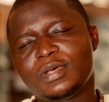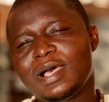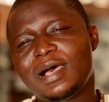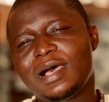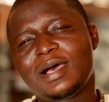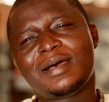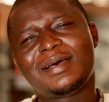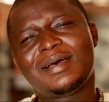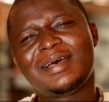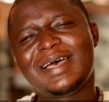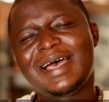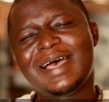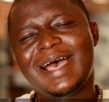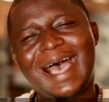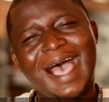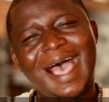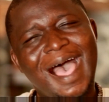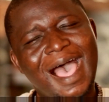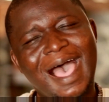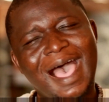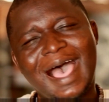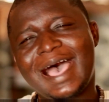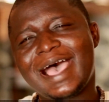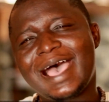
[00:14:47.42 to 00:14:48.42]
our
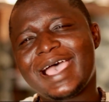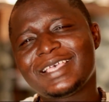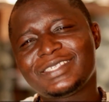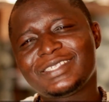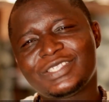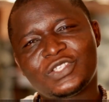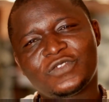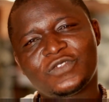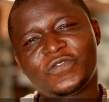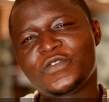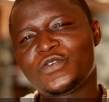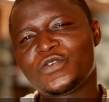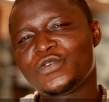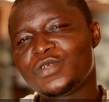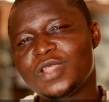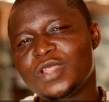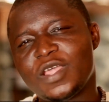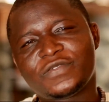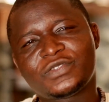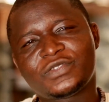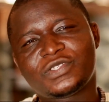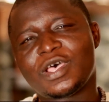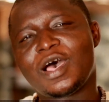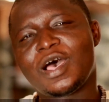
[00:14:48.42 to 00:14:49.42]
eyes is full
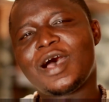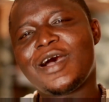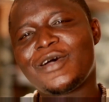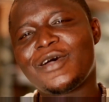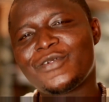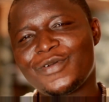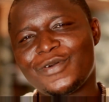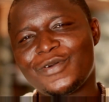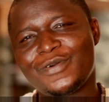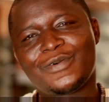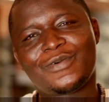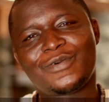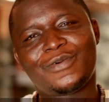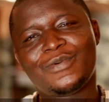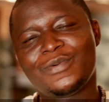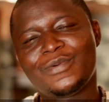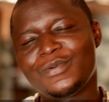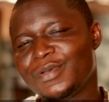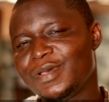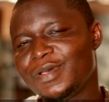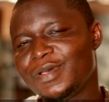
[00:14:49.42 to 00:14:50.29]
of sorrow.